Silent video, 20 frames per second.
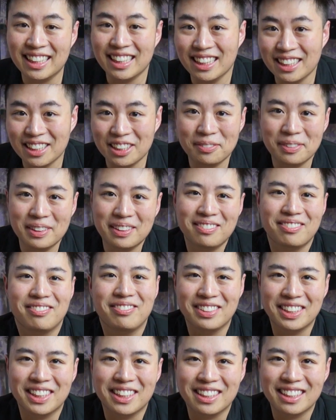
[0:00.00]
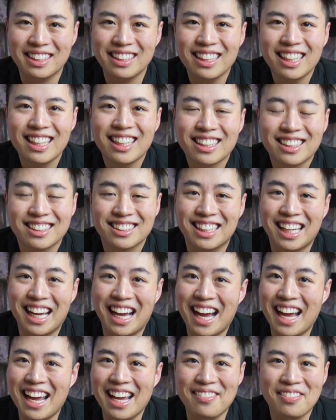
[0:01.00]
a little bit fitter because
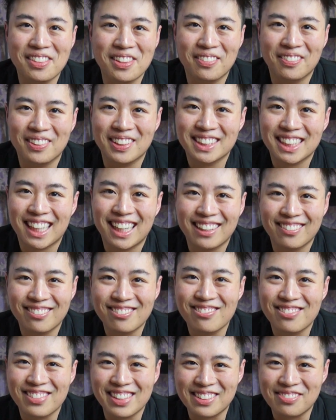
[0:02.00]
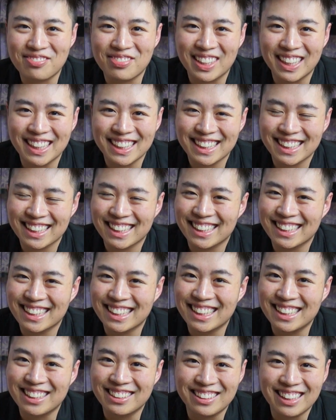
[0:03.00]
I am the most unfit
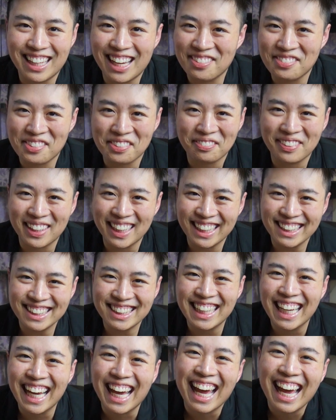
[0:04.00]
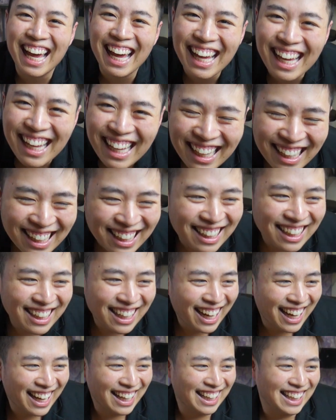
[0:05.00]
person you'll ever meet.
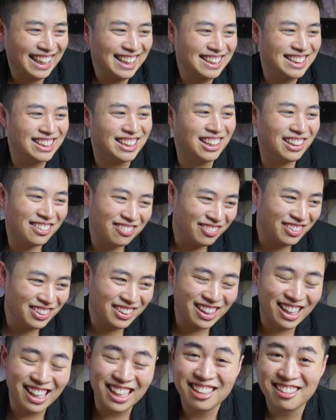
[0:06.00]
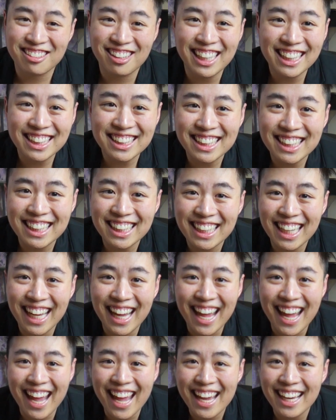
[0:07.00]
I eat junk food like crazy,
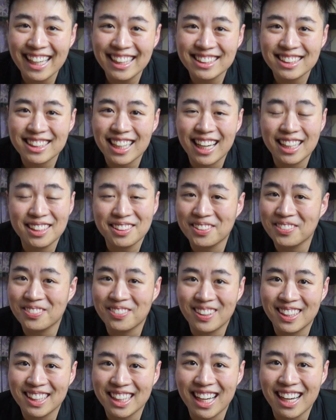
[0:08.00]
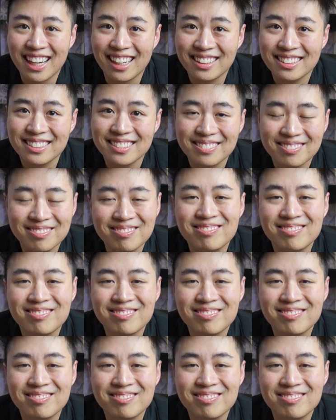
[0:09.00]
and I don't work out.